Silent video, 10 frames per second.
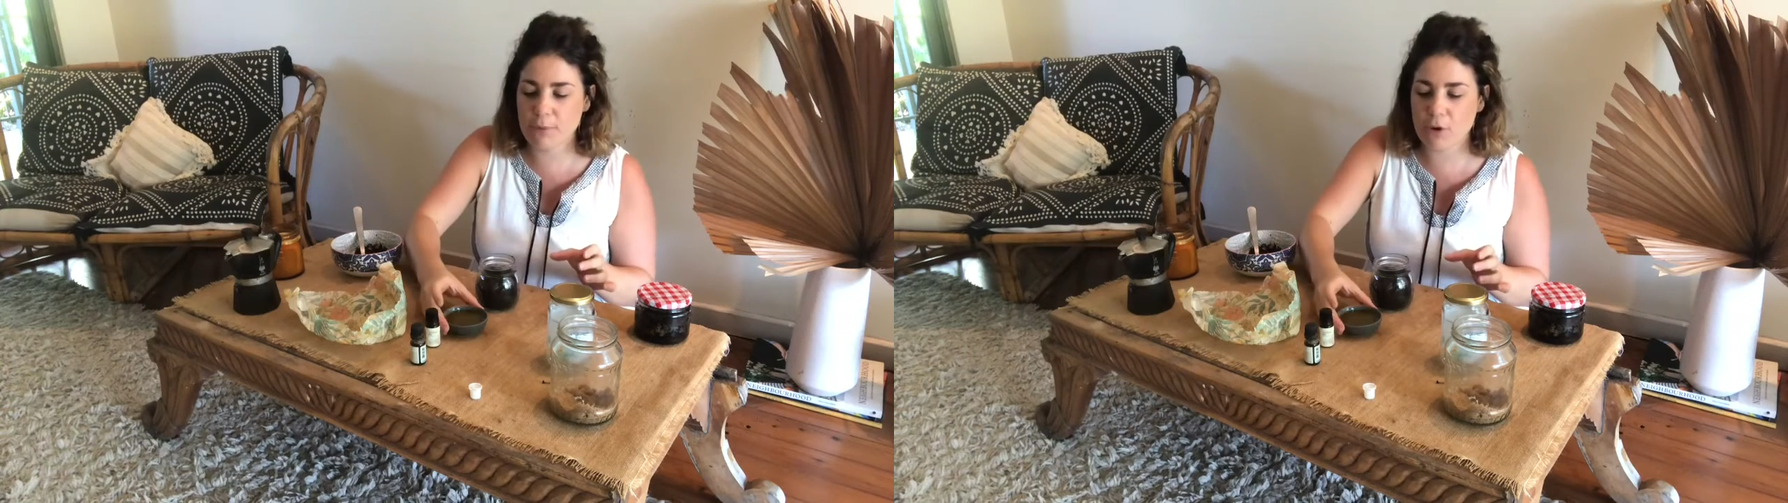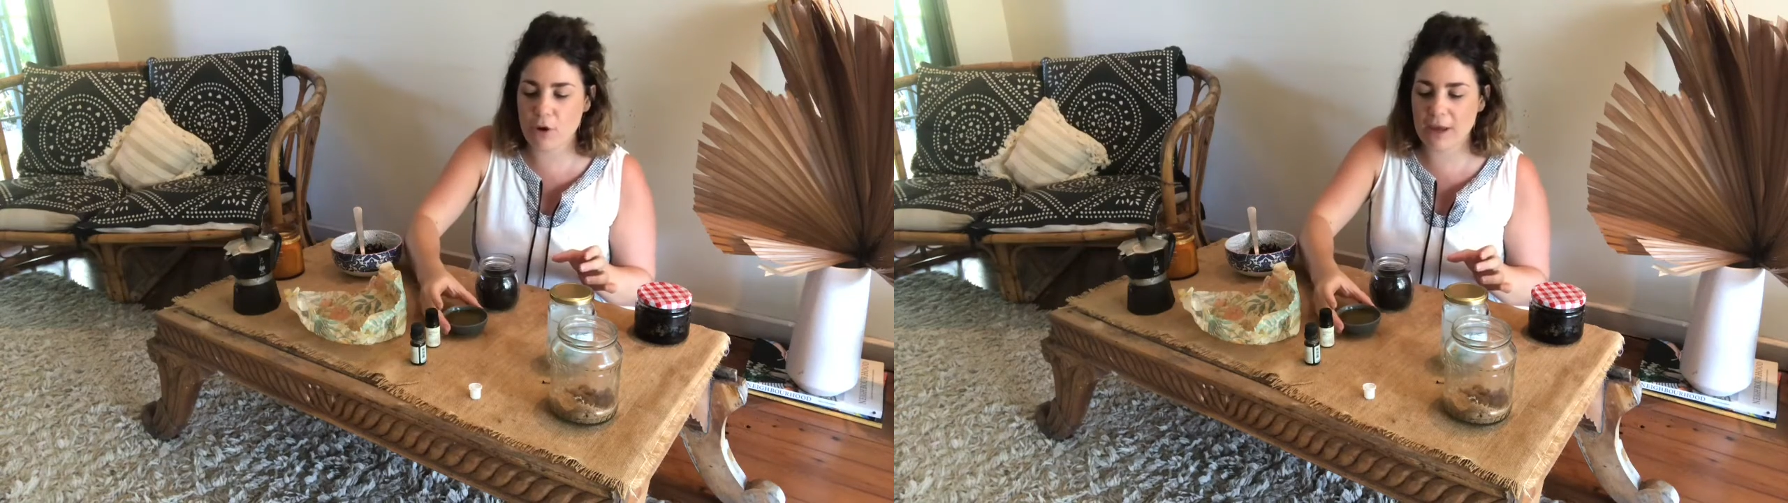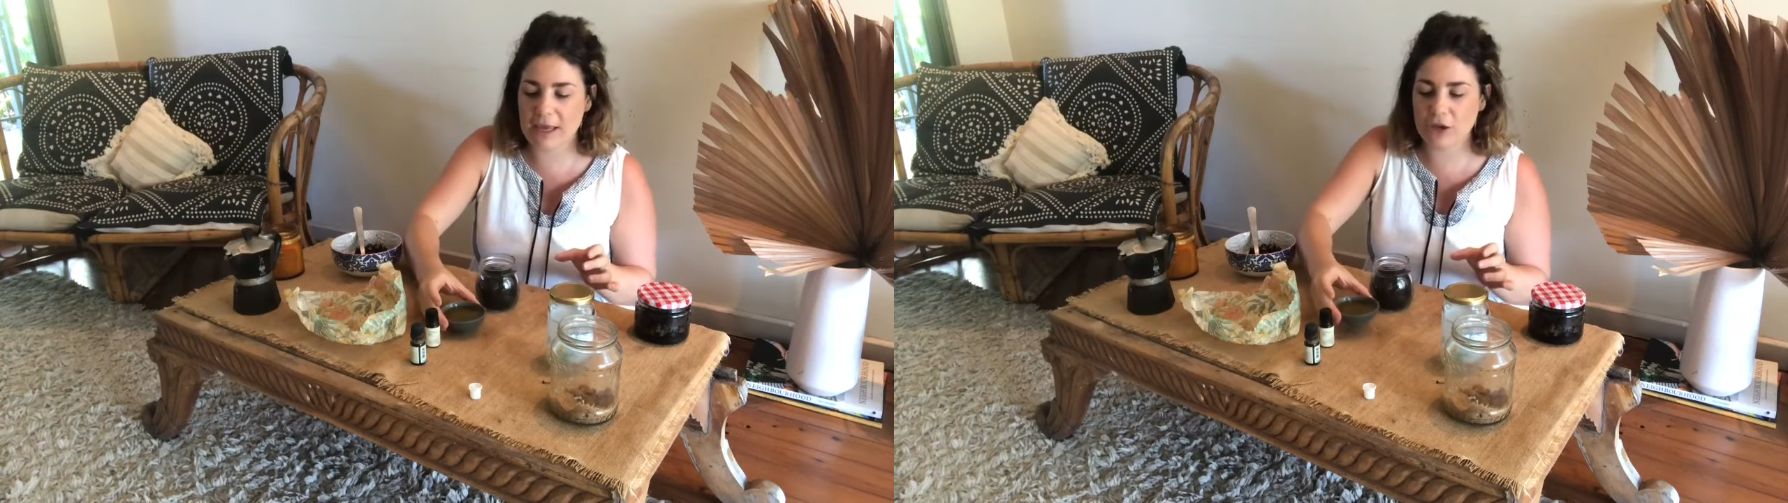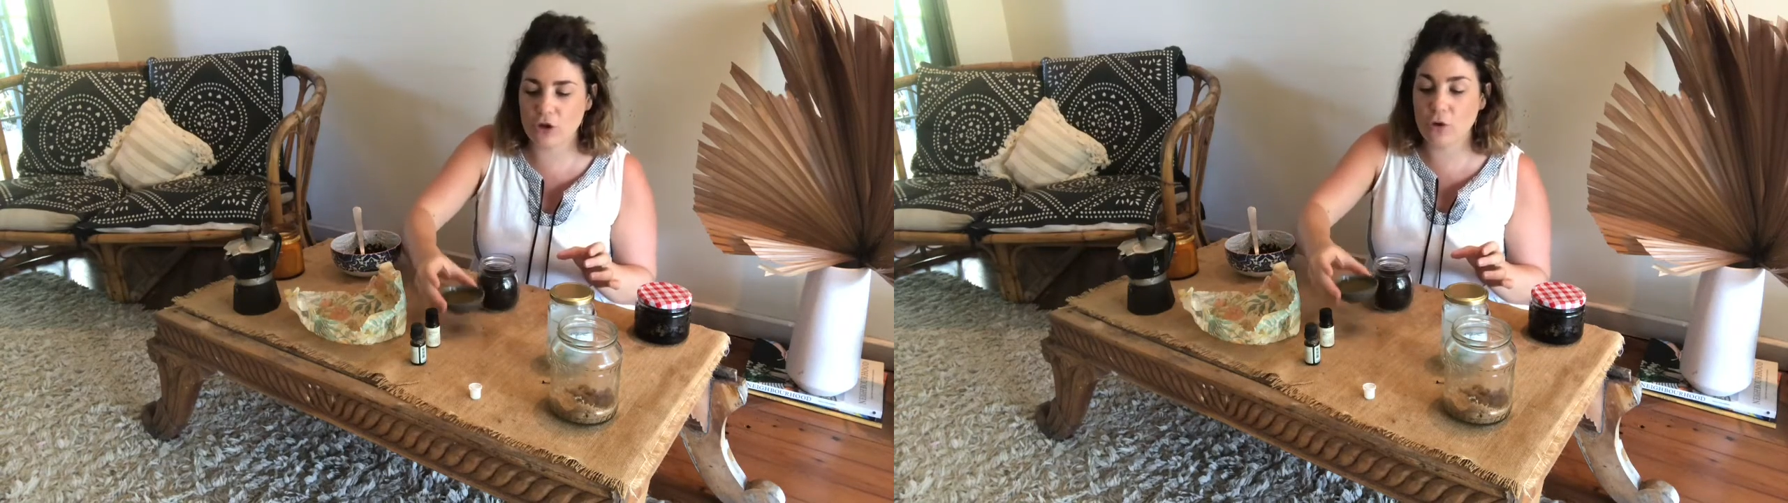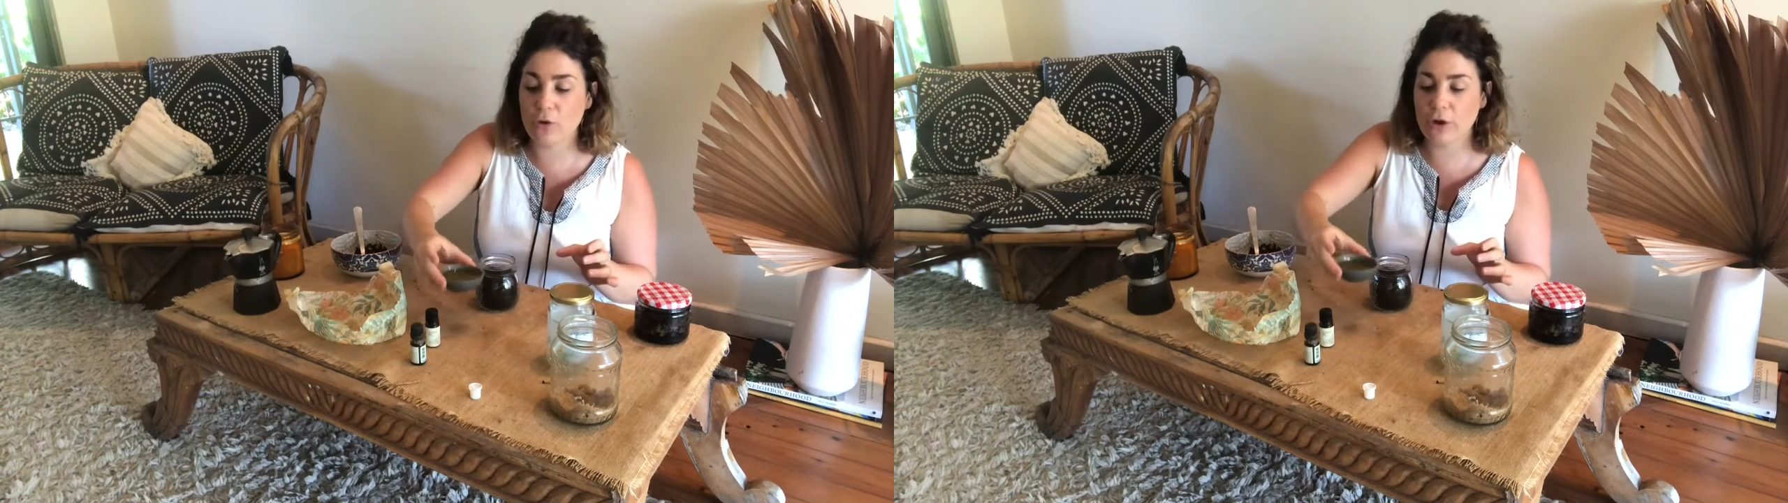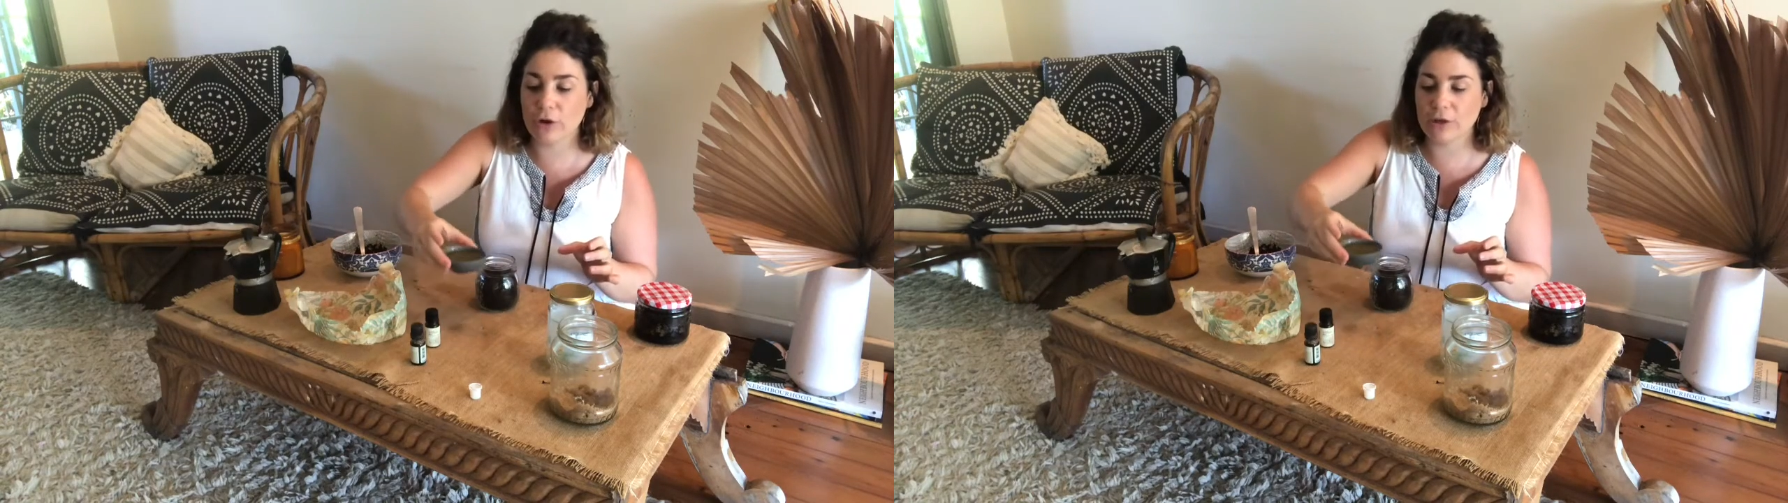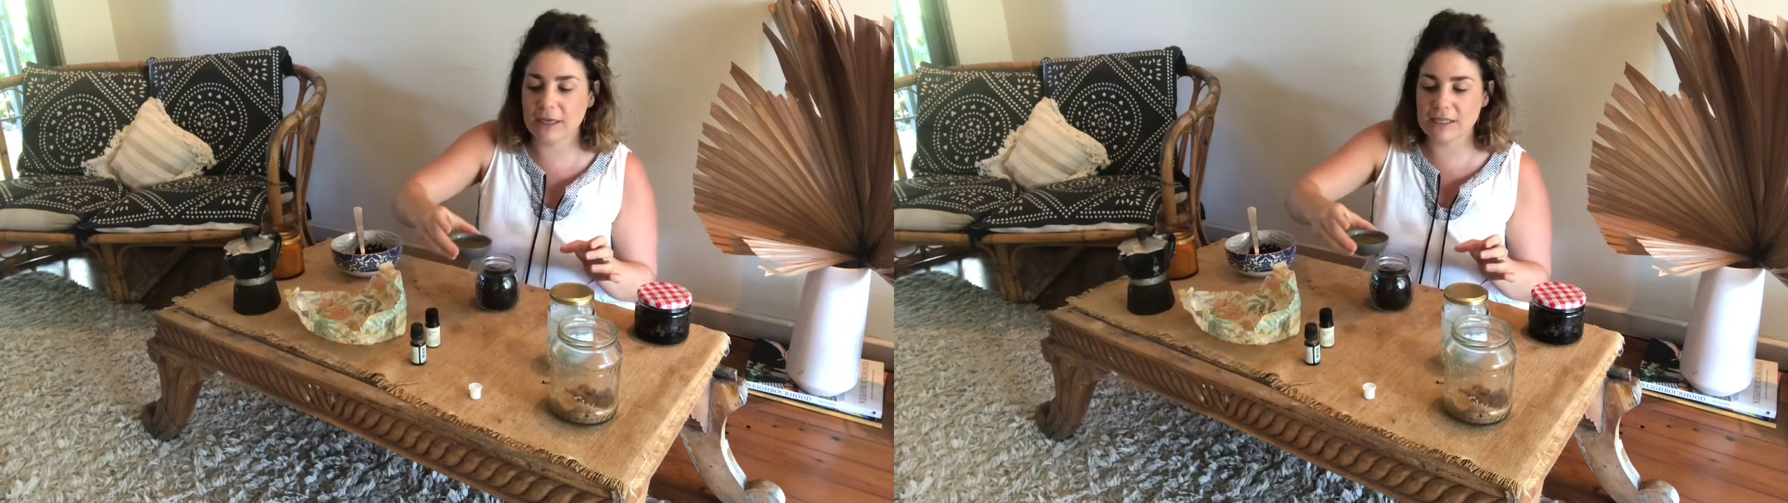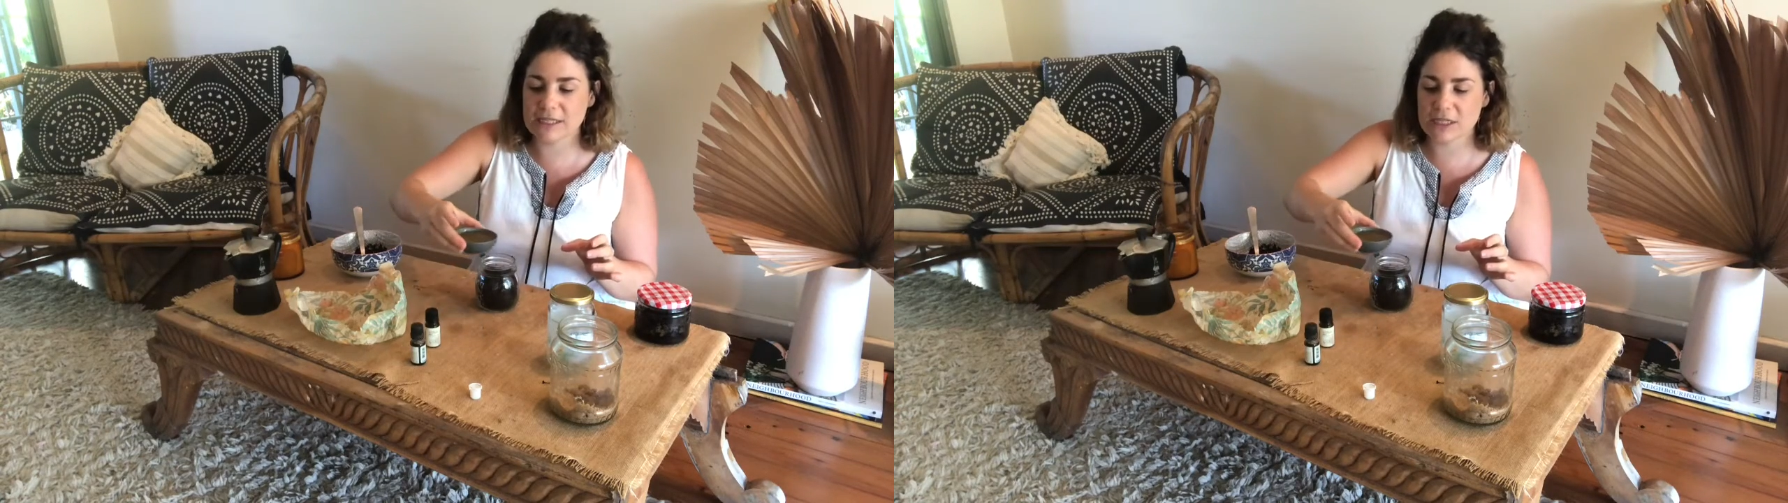pour in your oil
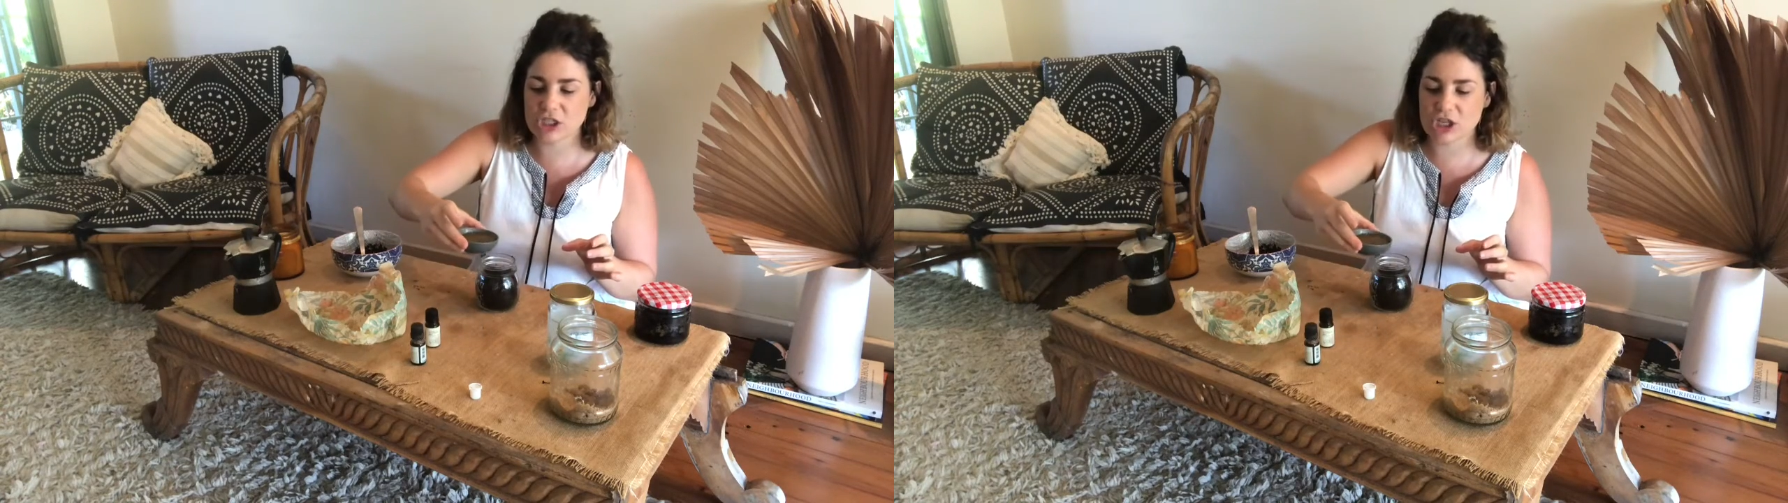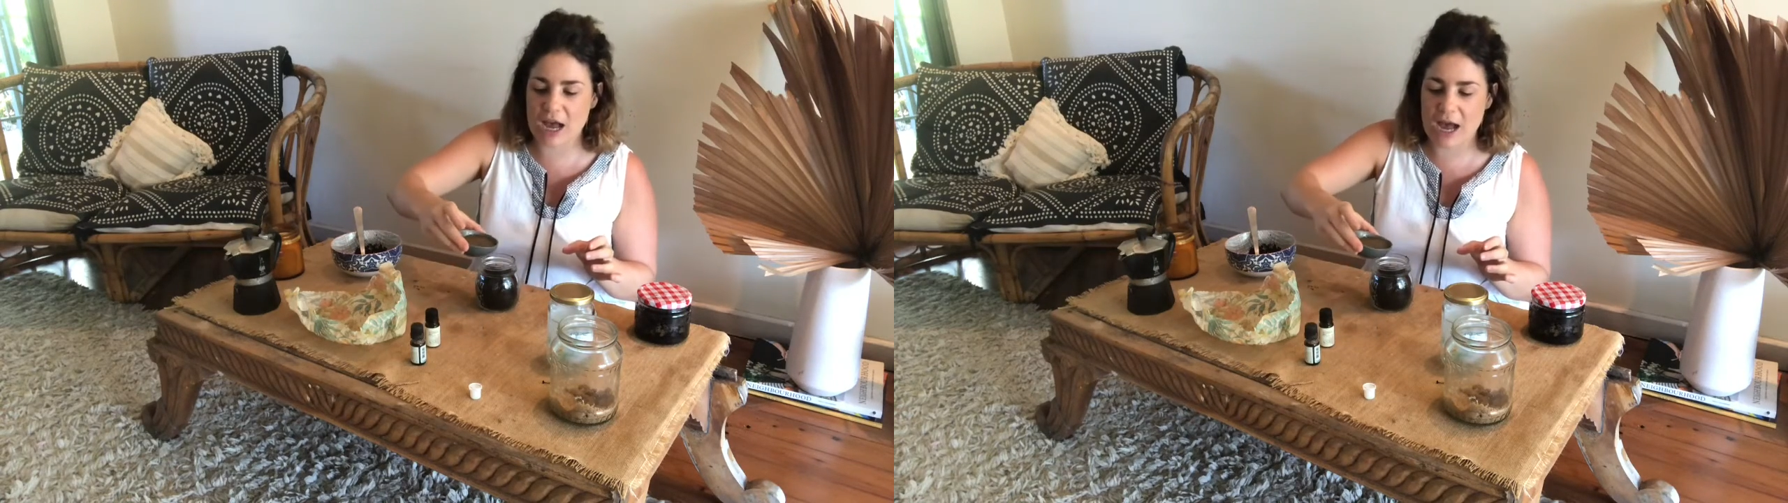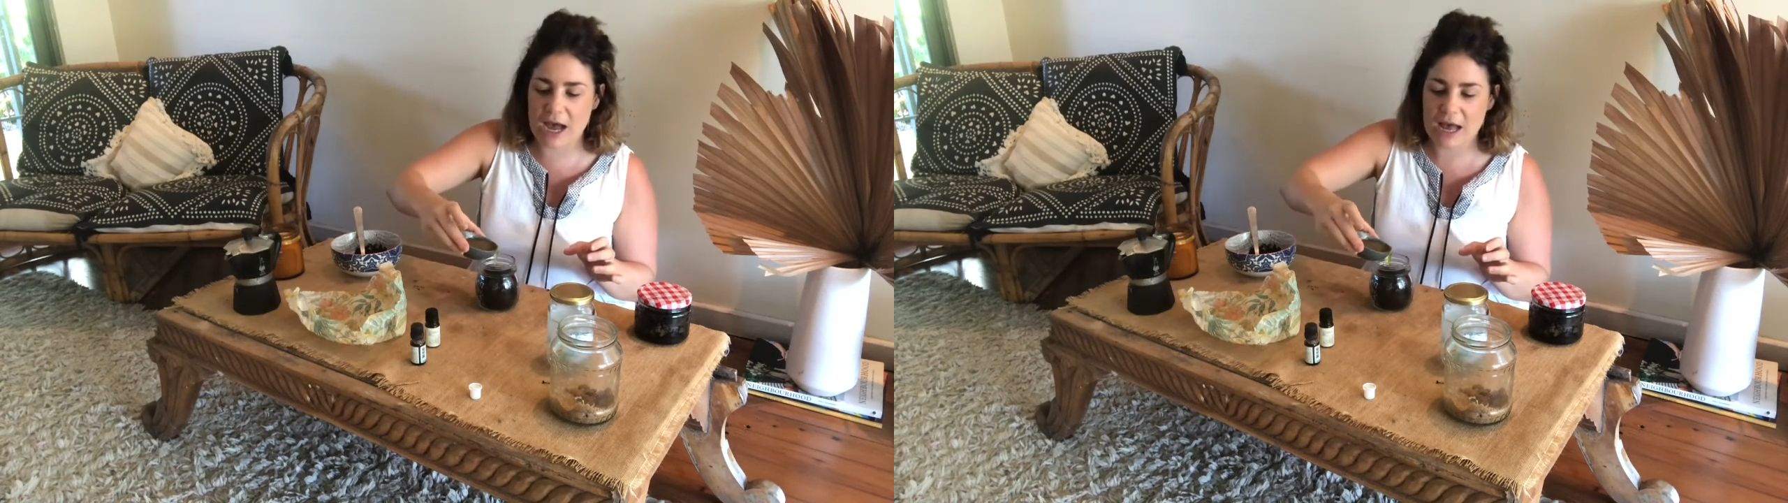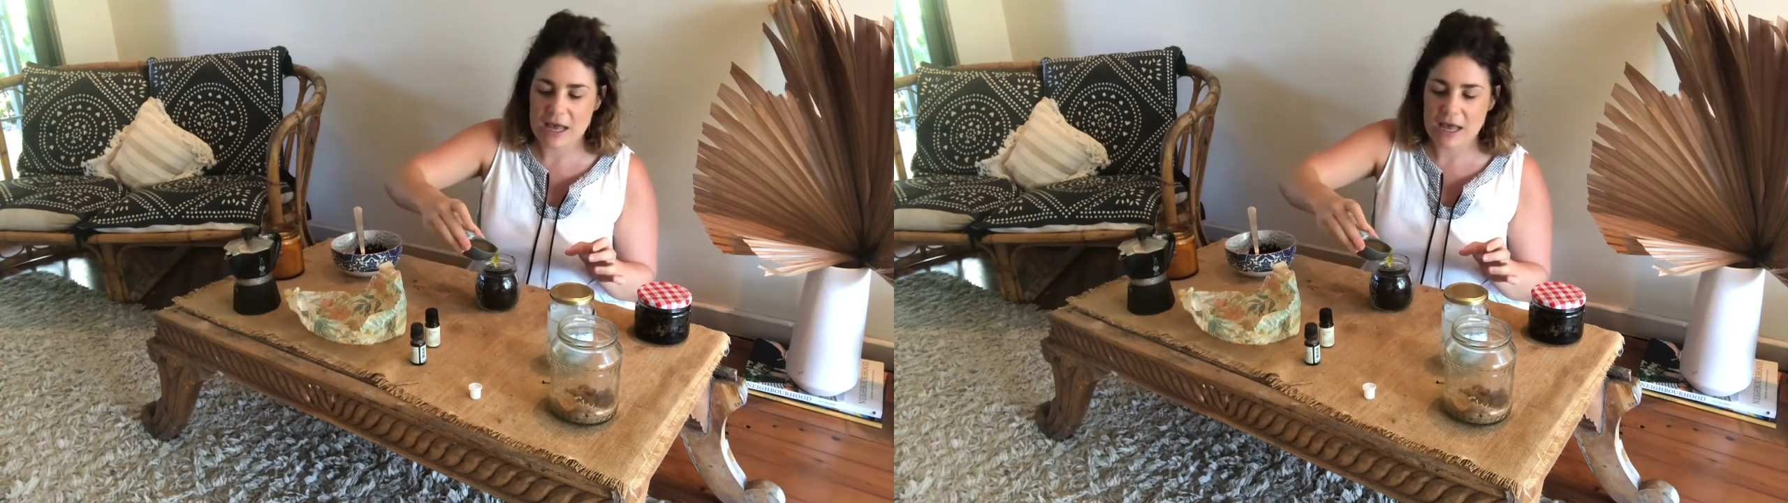into the jar.